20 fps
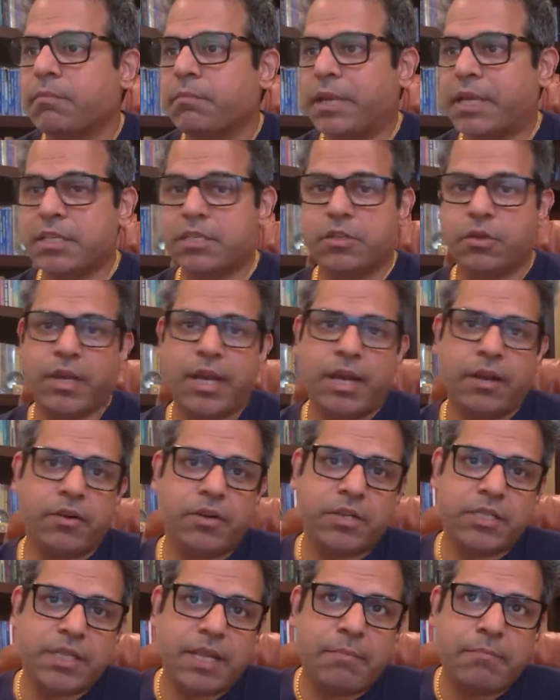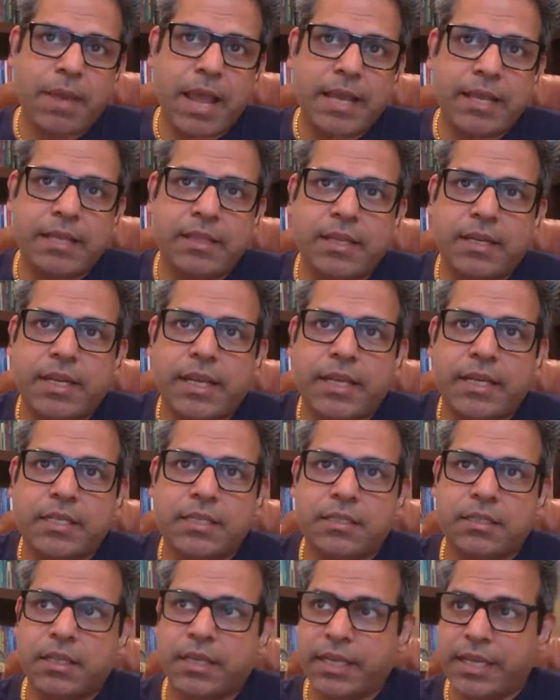Because you got to understand, back in the
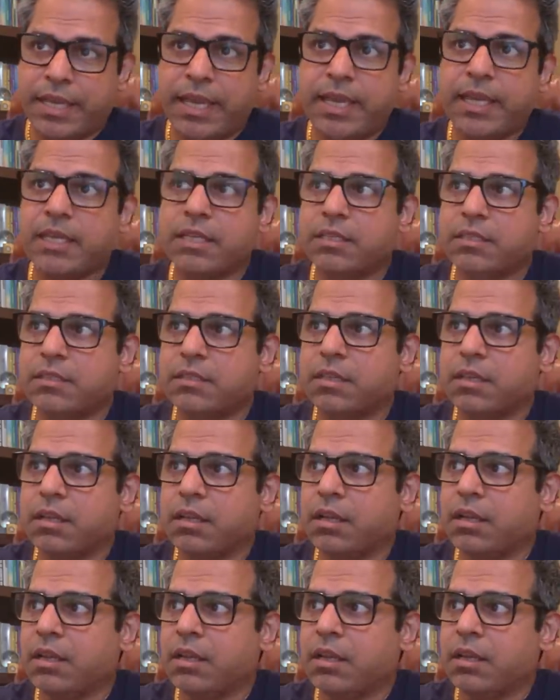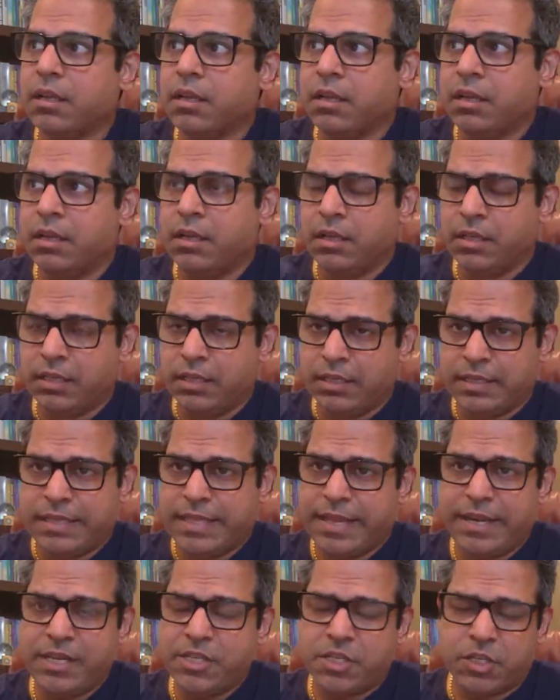days, the kings,
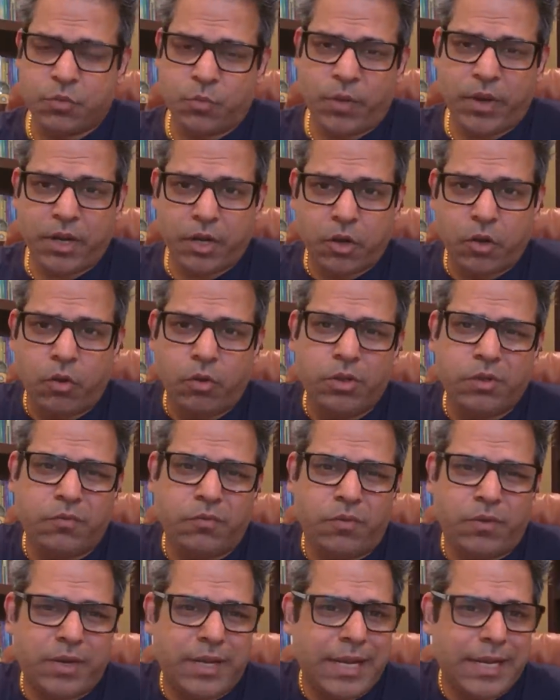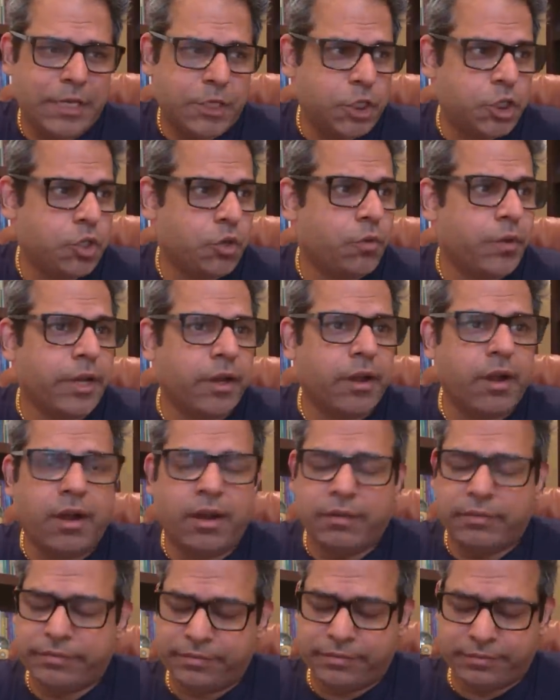they didn't just wear gold for like showing
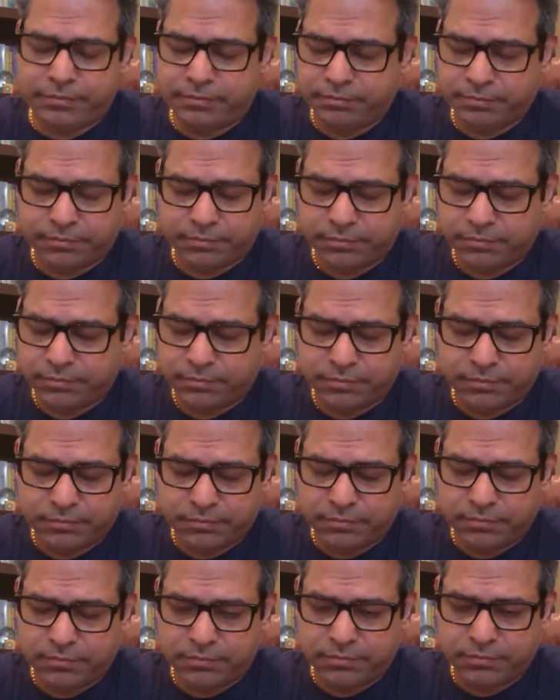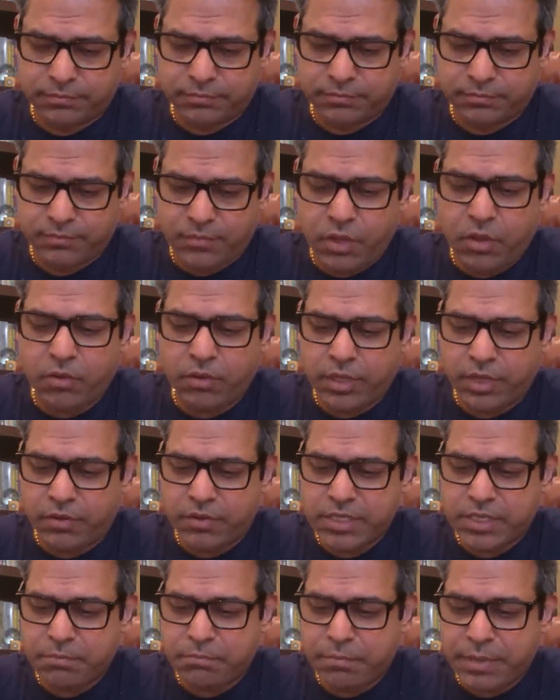off. No, there
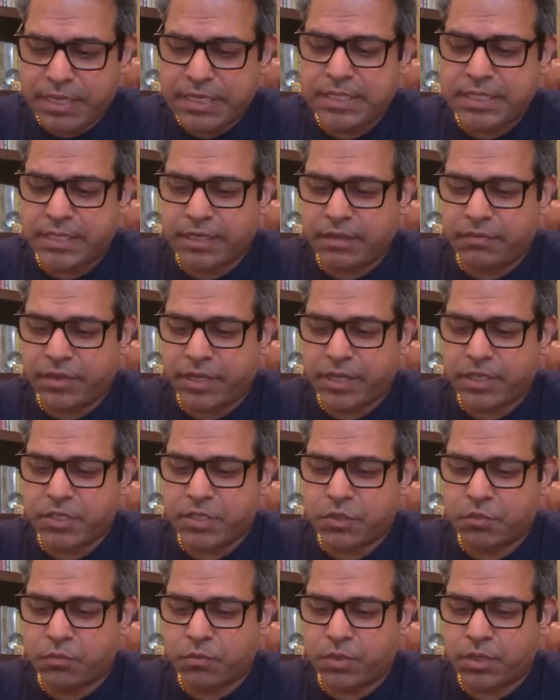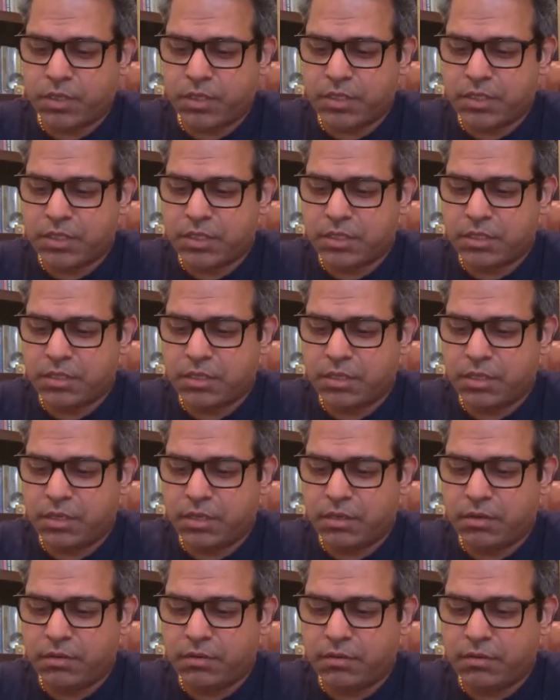was a big significance towards
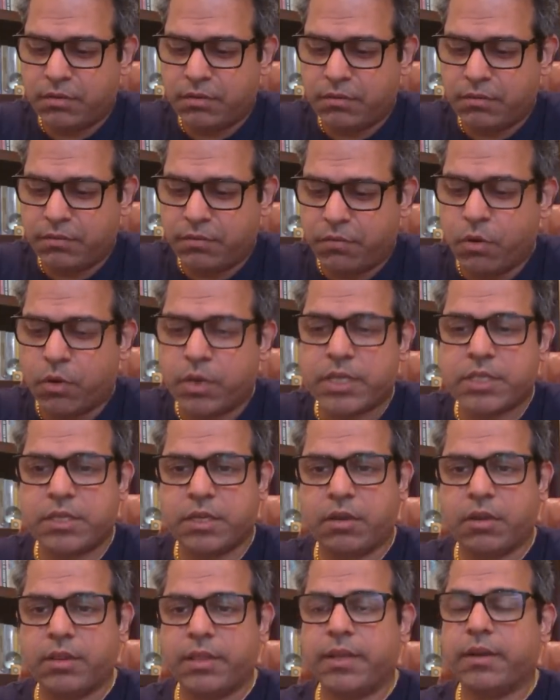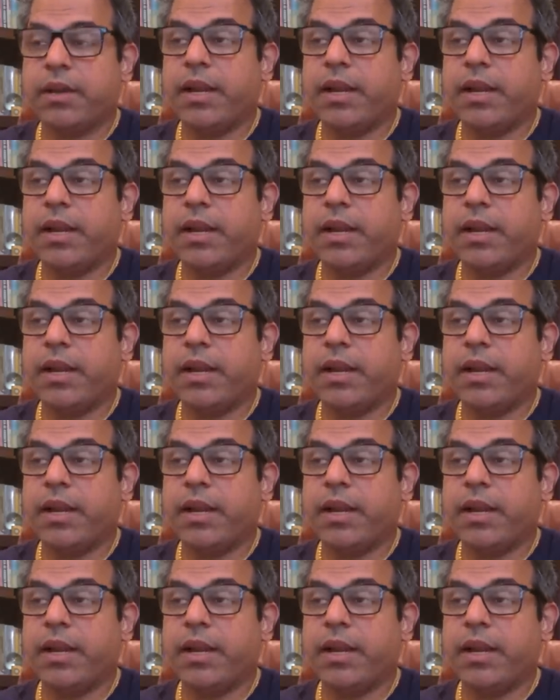focusing on